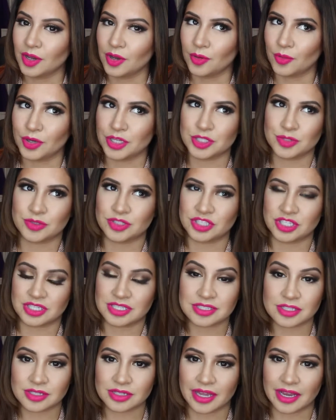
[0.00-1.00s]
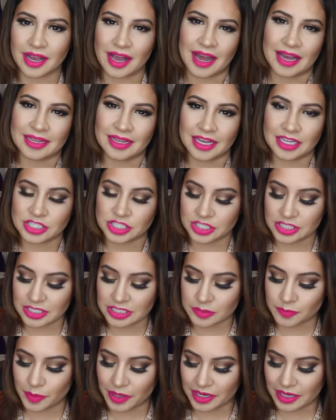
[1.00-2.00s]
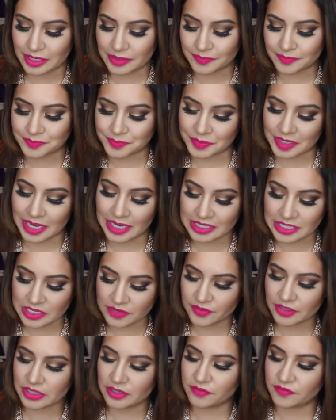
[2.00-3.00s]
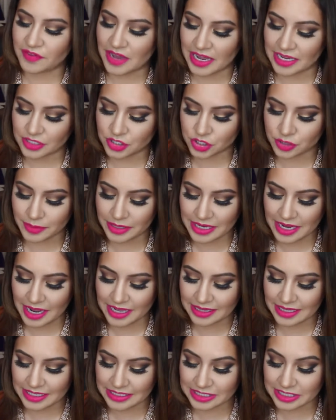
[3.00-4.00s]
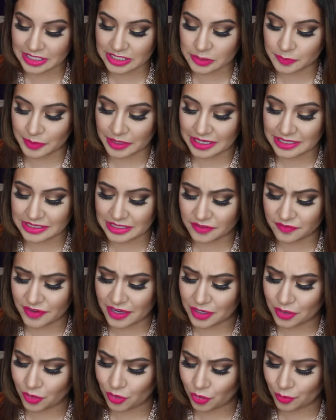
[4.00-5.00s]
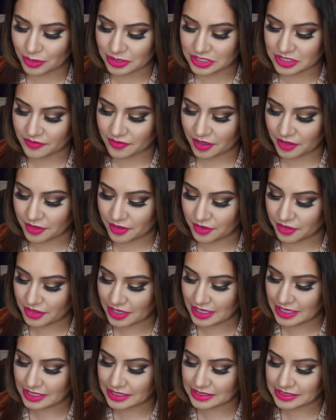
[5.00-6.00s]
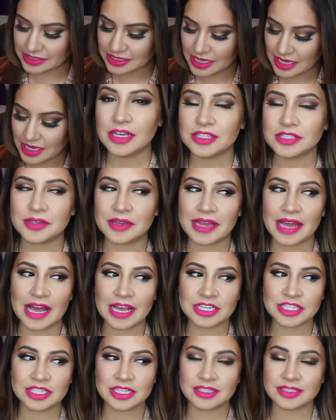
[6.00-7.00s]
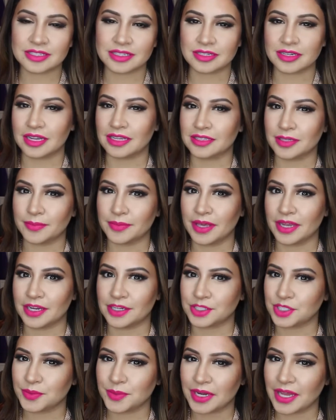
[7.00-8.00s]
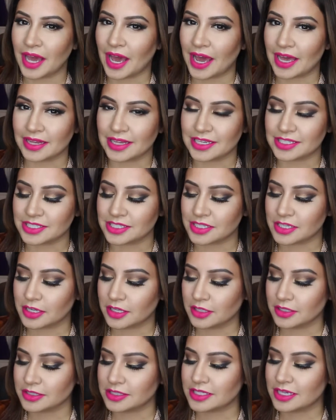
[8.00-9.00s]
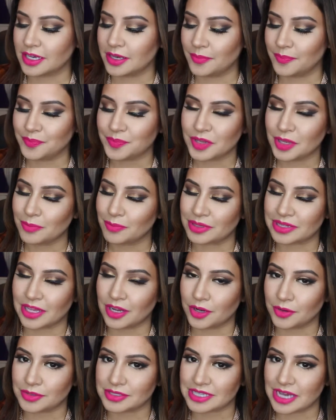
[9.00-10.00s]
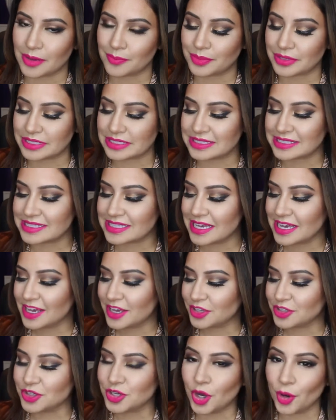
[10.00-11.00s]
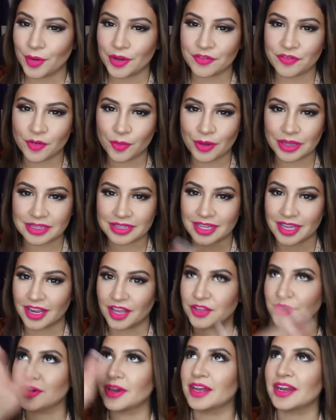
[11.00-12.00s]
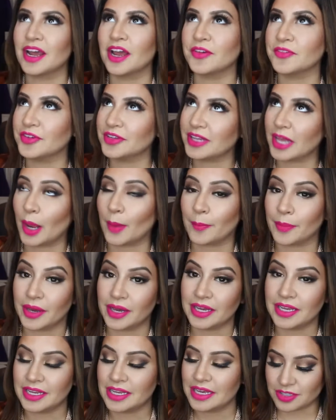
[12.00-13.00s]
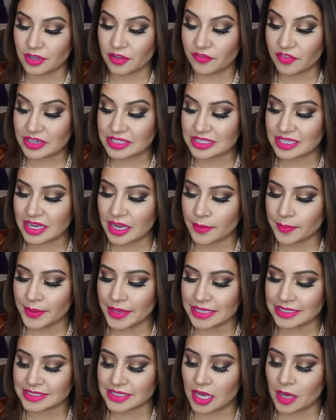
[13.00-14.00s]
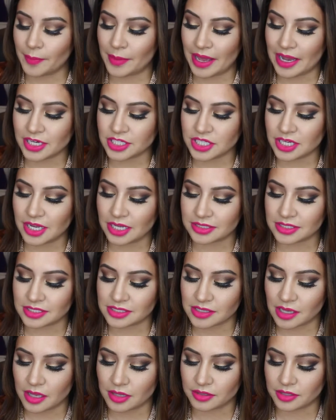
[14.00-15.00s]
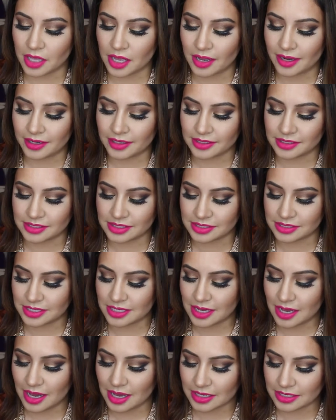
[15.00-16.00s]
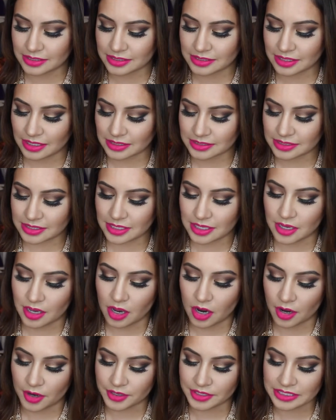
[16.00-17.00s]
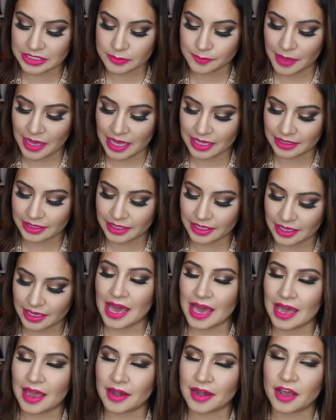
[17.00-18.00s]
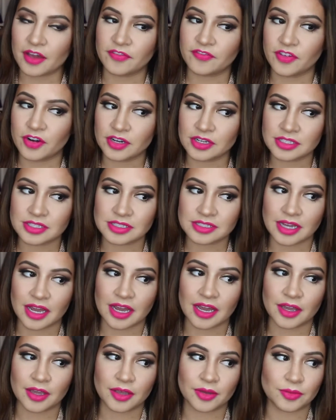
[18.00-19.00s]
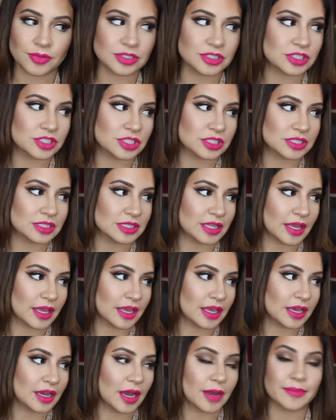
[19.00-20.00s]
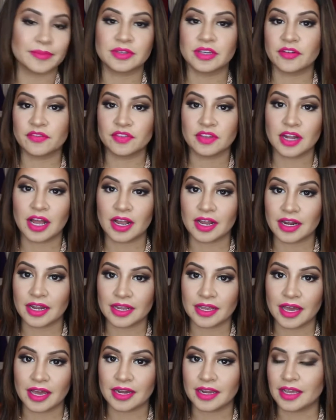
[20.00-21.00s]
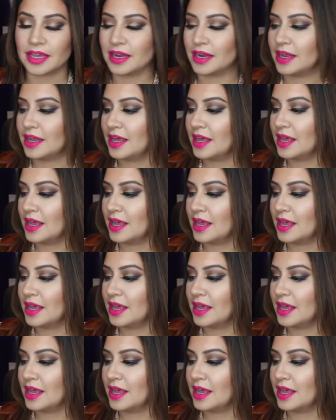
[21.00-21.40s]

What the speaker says: which was just like eyelashes. But I didn't really find too many eyelashes, but I did find a whole bunch of other things. So I actually didn't end up getting too many eyelashes at Ulta, but that always happens. You go in for one thing and you get everything but. So the first thing I picked up, I actually got this online. This is the Anastasia Artist Palette. And at first I was just like, I'm definitely not going to get it.